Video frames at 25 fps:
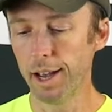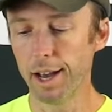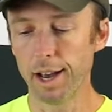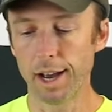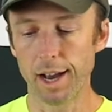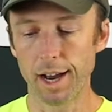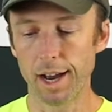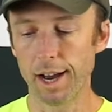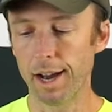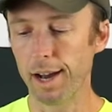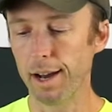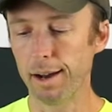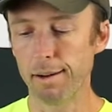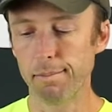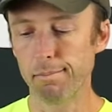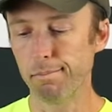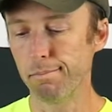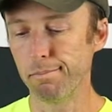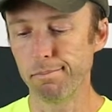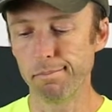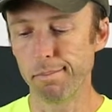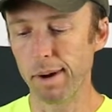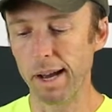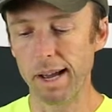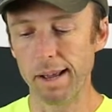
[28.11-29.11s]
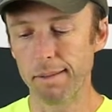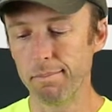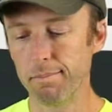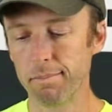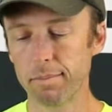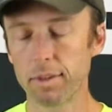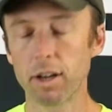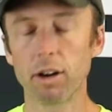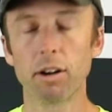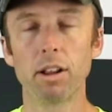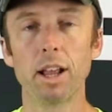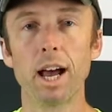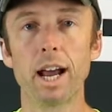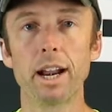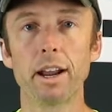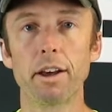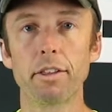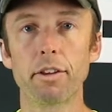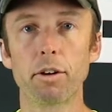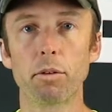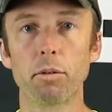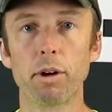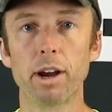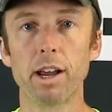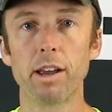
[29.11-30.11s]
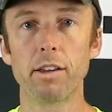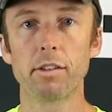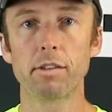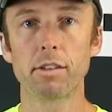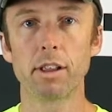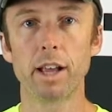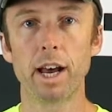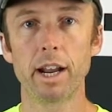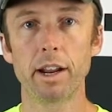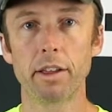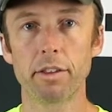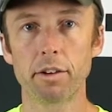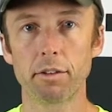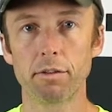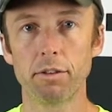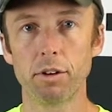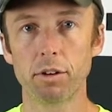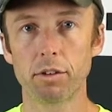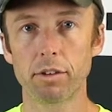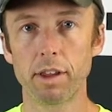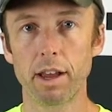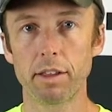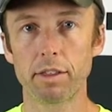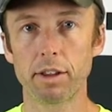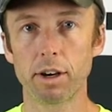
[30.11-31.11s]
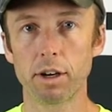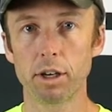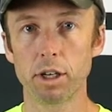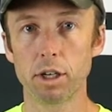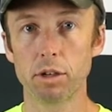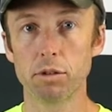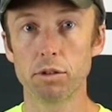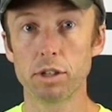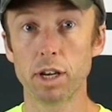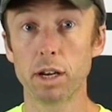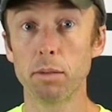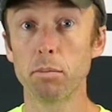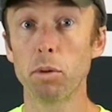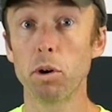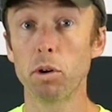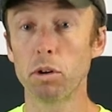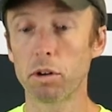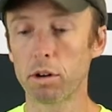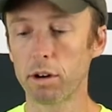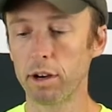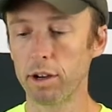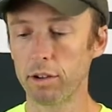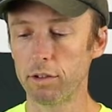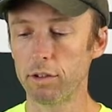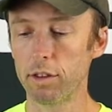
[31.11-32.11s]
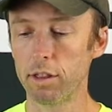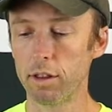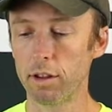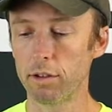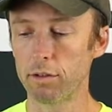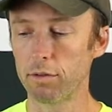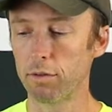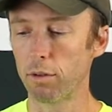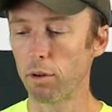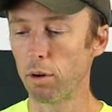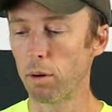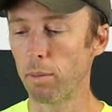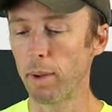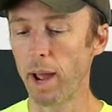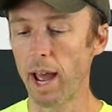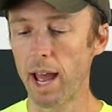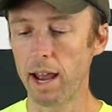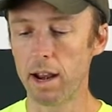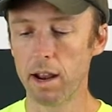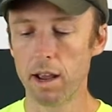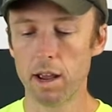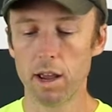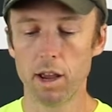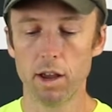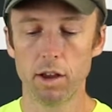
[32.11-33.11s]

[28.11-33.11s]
but there are a lot of other ways, a lot of other folks out there using bulk grease in this format.